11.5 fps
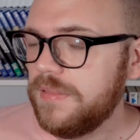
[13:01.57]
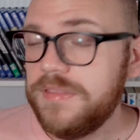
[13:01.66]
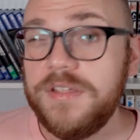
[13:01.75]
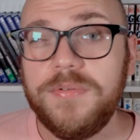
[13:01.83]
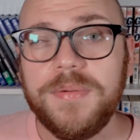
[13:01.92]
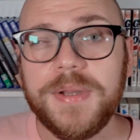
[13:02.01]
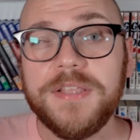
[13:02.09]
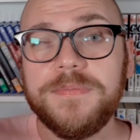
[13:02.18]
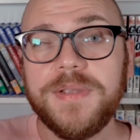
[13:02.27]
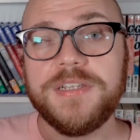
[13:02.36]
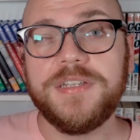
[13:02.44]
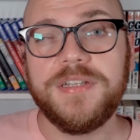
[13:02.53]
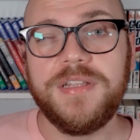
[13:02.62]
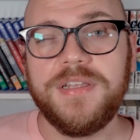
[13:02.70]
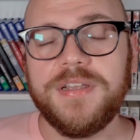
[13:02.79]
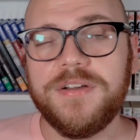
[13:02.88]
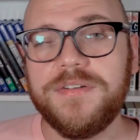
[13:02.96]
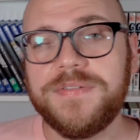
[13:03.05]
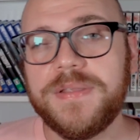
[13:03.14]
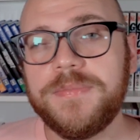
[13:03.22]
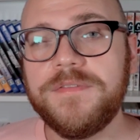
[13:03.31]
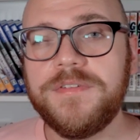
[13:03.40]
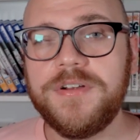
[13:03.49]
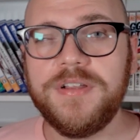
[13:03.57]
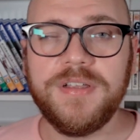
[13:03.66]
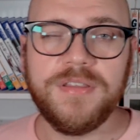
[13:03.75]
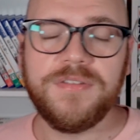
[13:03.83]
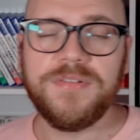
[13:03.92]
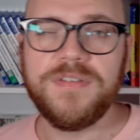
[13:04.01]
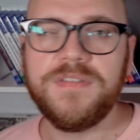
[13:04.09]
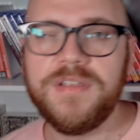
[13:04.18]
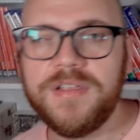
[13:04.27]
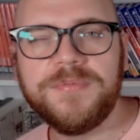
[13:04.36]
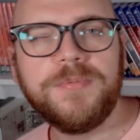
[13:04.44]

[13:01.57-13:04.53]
That reminds me actually of something very interesting